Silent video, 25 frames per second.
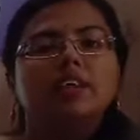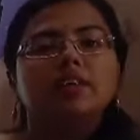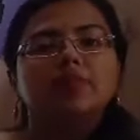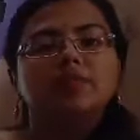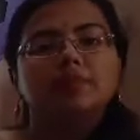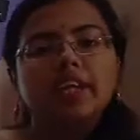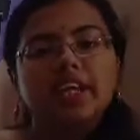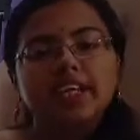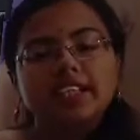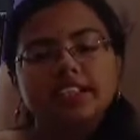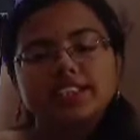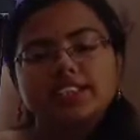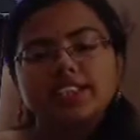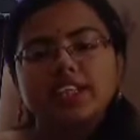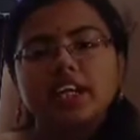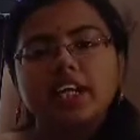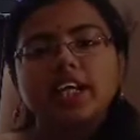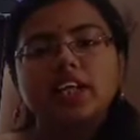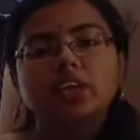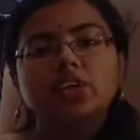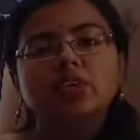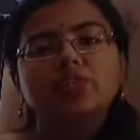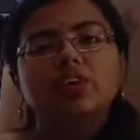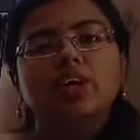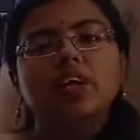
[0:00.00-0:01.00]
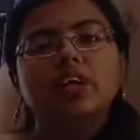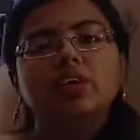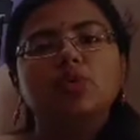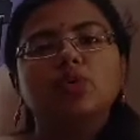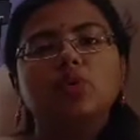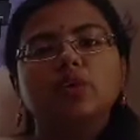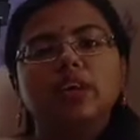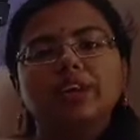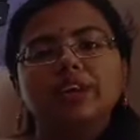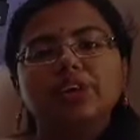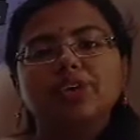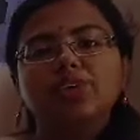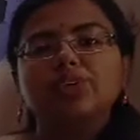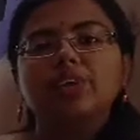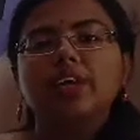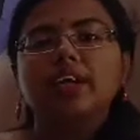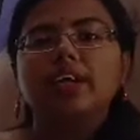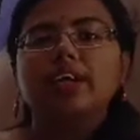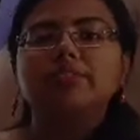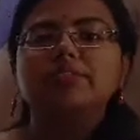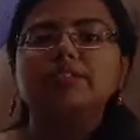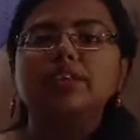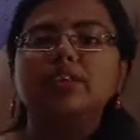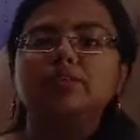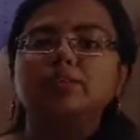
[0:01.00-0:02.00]
Next year, you are going to
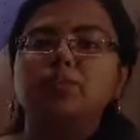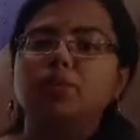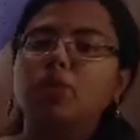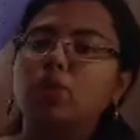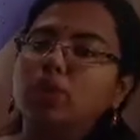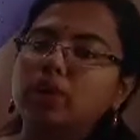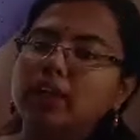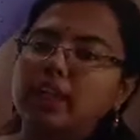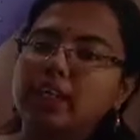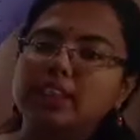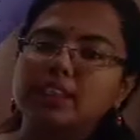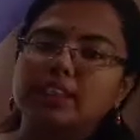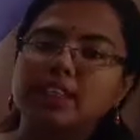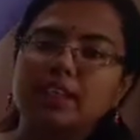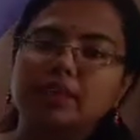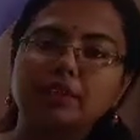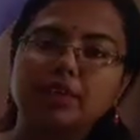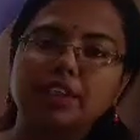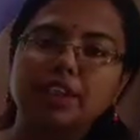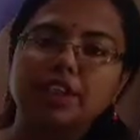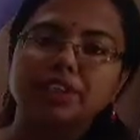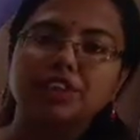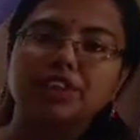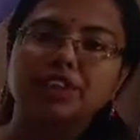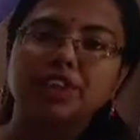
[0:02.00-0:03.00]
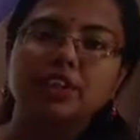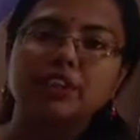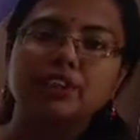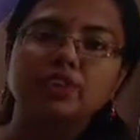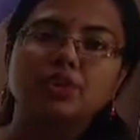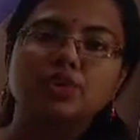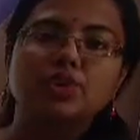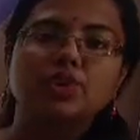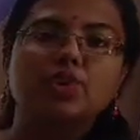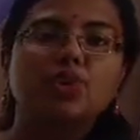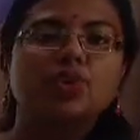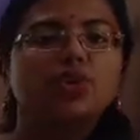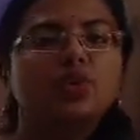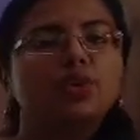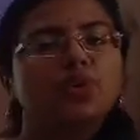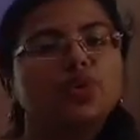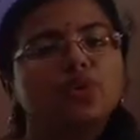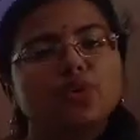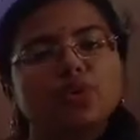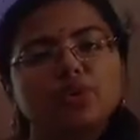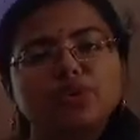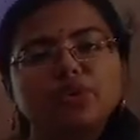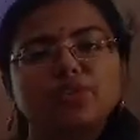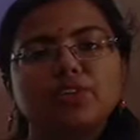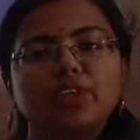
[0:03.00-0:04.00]
give the board examination, so
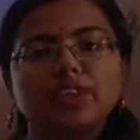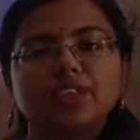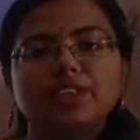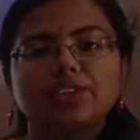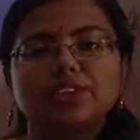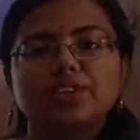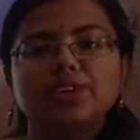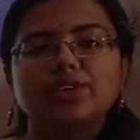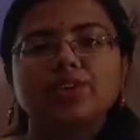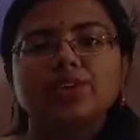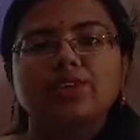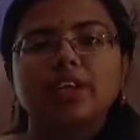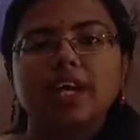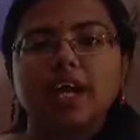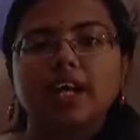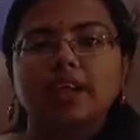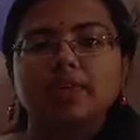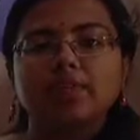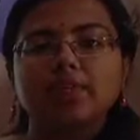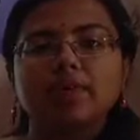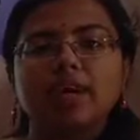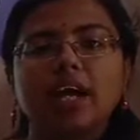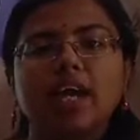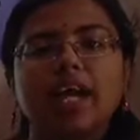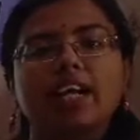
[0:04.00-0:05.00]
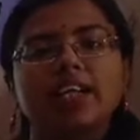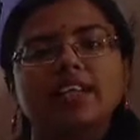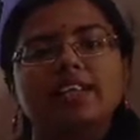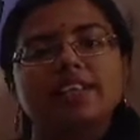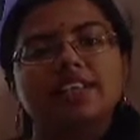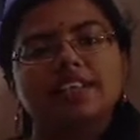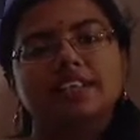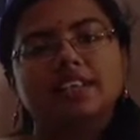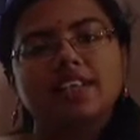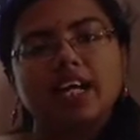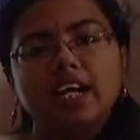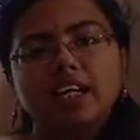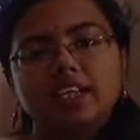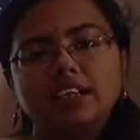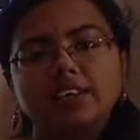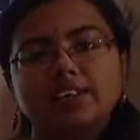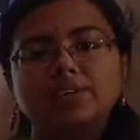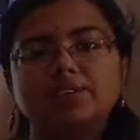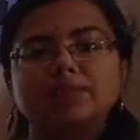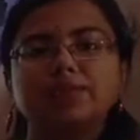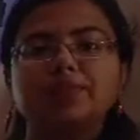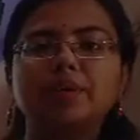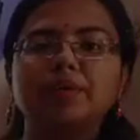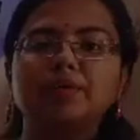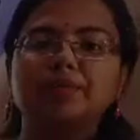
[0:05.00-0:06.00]
don't waste your time and start
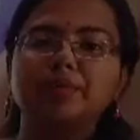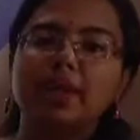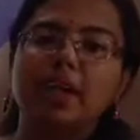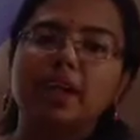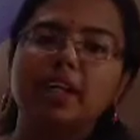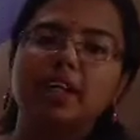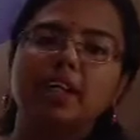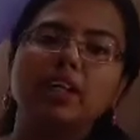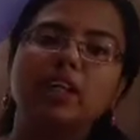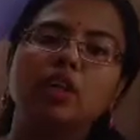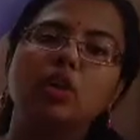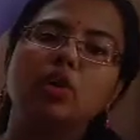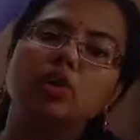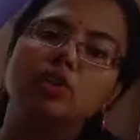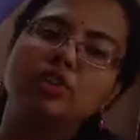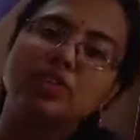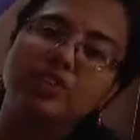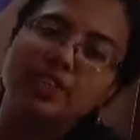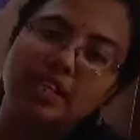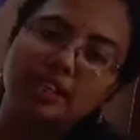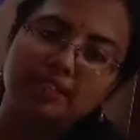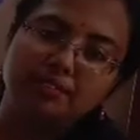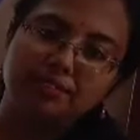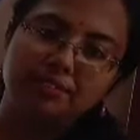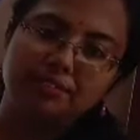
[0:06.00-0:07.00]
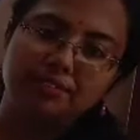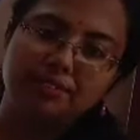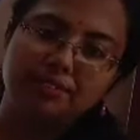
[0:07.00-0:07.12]
preparing yourself.